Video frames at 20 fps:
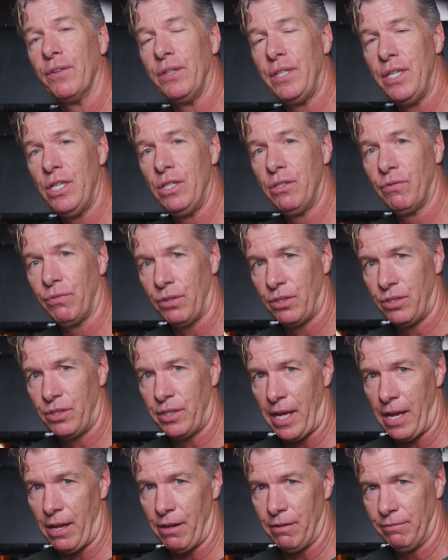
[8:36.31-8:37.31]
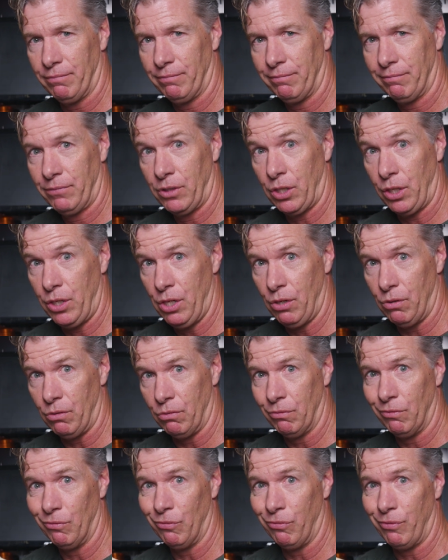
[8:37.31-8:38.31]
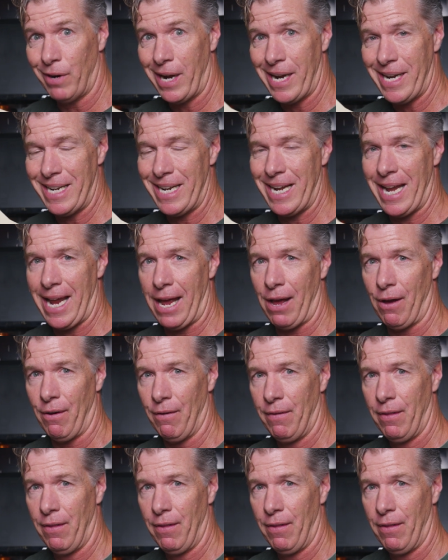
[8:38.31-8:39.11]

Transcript: these for sale to you right now